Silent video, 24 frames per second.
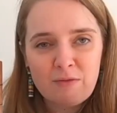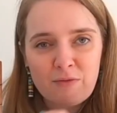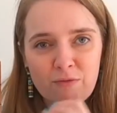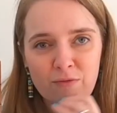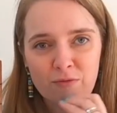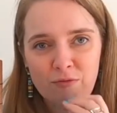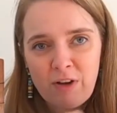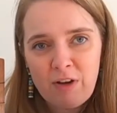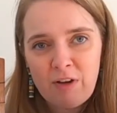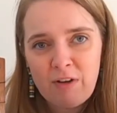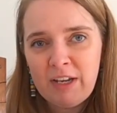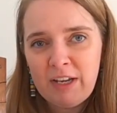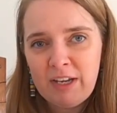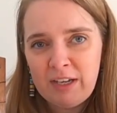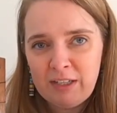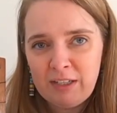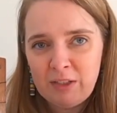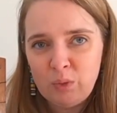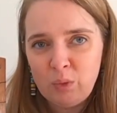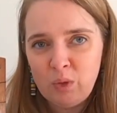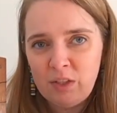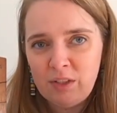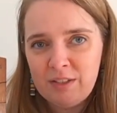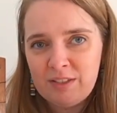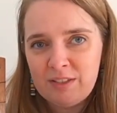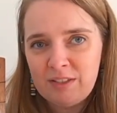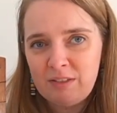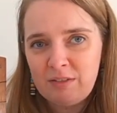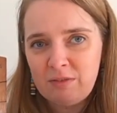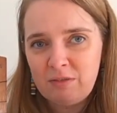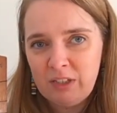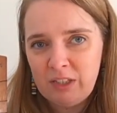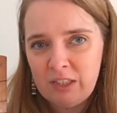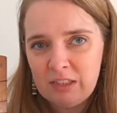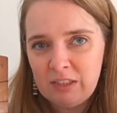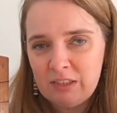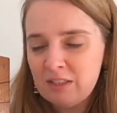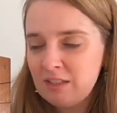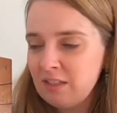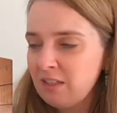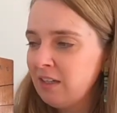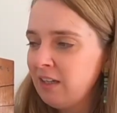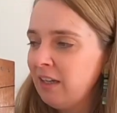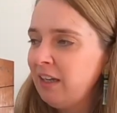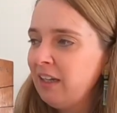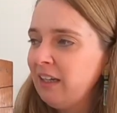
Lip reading: very high quality felt,